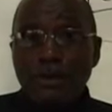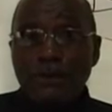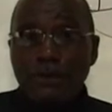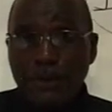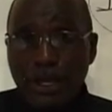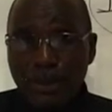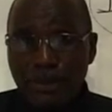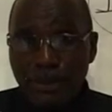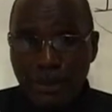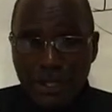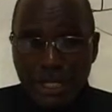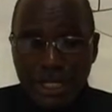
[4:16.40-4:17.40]
verb.
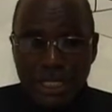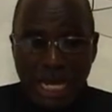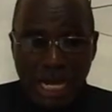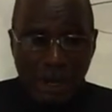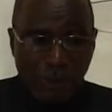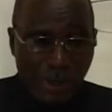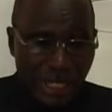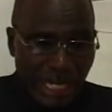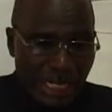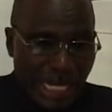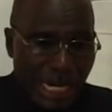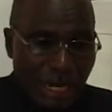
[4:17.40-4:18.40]
Now we
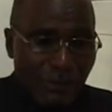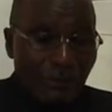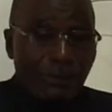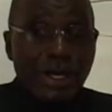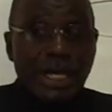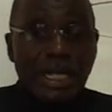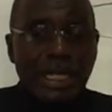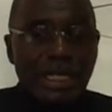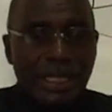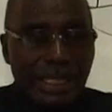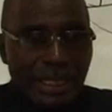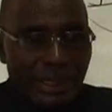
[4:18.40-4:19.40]
can have
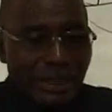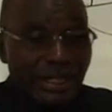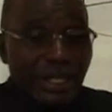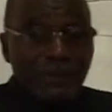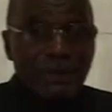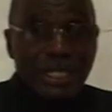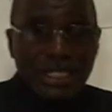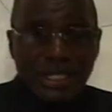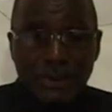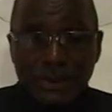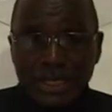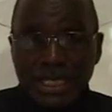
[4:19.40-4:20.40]
different
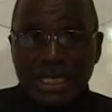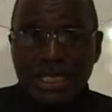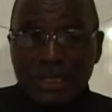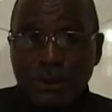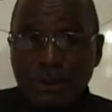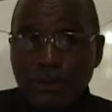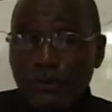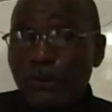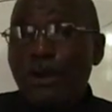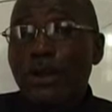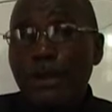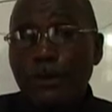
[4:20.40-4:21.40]
uses
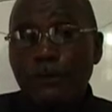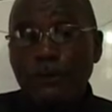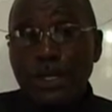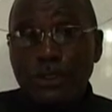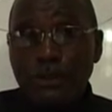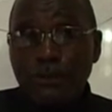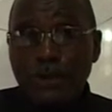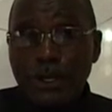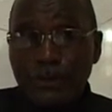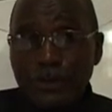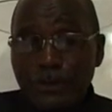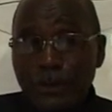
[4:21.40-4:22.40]
of phrasal
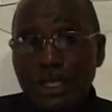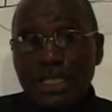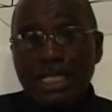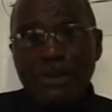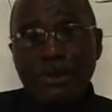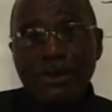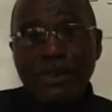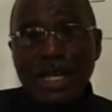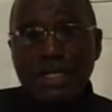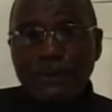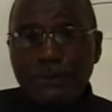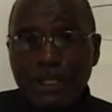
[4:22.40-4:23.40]
verb. For example,
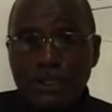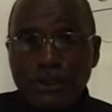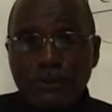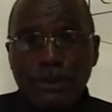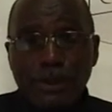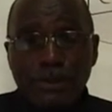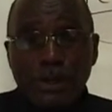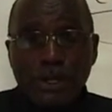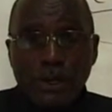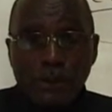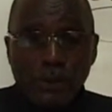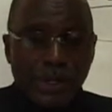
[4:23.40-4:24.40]
that phrasal verb,
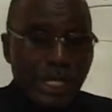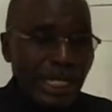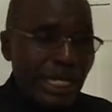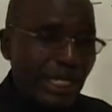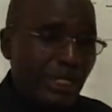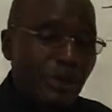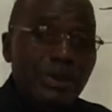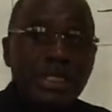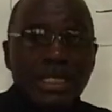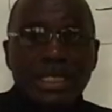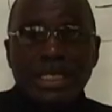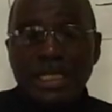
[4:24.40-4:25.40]
we can use
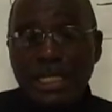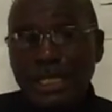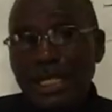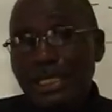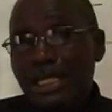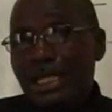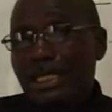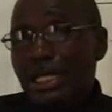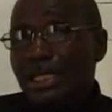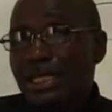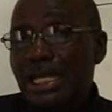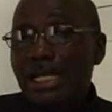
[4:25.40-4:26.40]
it in a
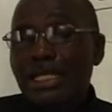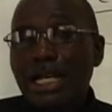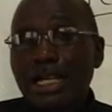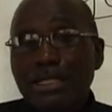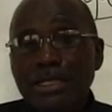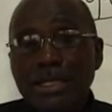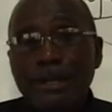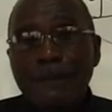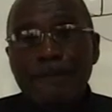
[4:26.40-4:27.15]
sentence such as